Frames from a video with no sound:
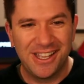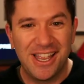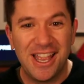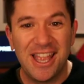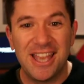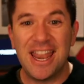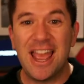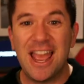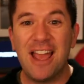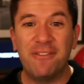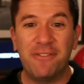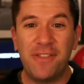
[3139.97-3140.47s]

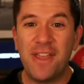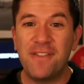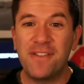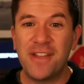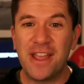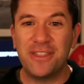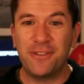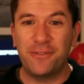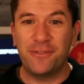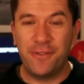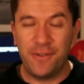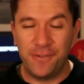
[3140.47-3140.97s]
Now, if they've
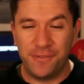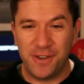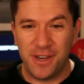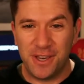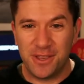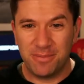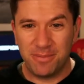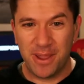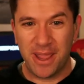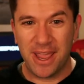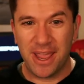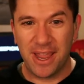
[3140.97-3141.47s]
got the
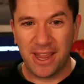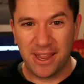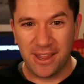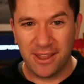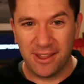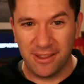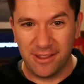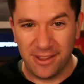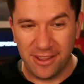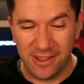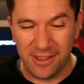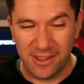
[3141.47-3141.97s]
15th pick,
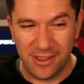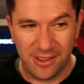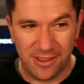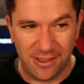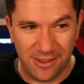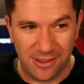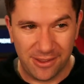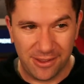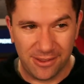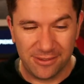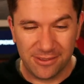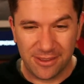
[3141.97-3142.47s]

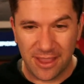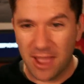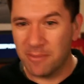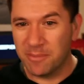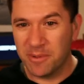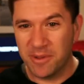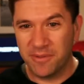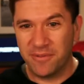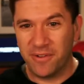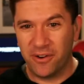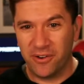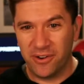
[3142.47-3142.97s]
I'll
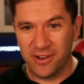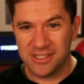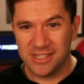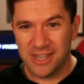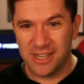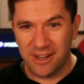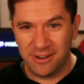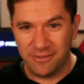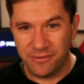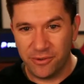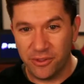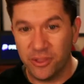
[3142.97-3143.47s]
be very
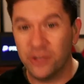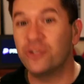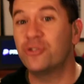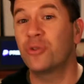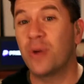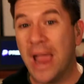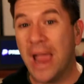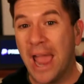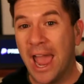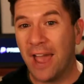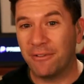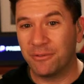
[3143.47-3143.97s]
excited for the
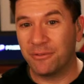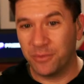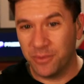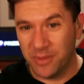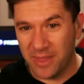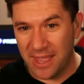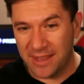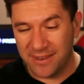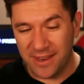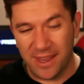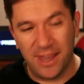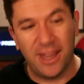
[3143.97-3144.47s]
draft when
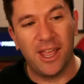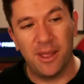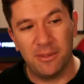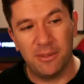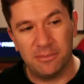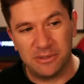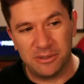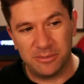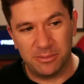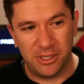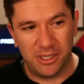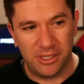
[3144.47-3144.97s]
that day
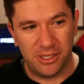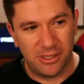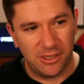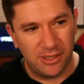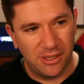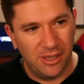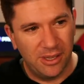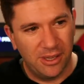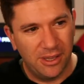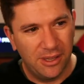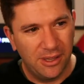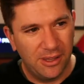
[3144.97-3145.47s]
comes. But
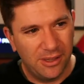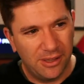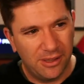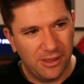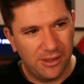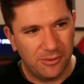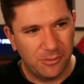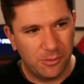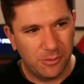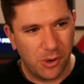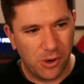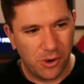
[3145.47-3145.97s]

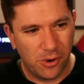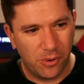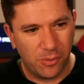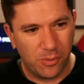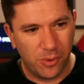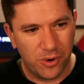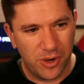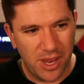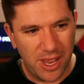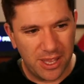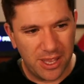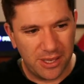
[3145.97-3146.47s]

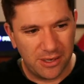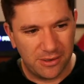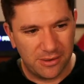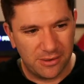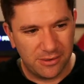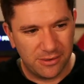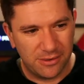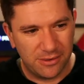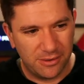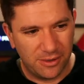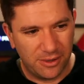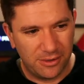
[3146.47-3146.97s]
we're not
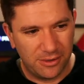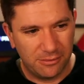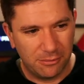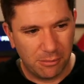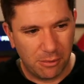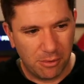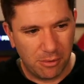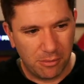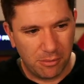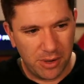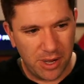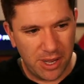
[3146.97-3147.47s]

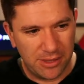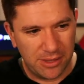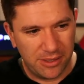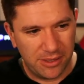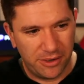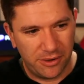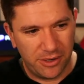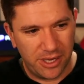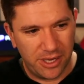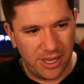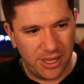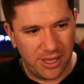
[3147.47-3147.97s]
there
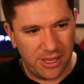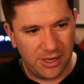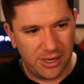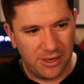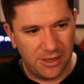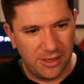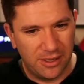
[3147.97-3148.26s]
yet.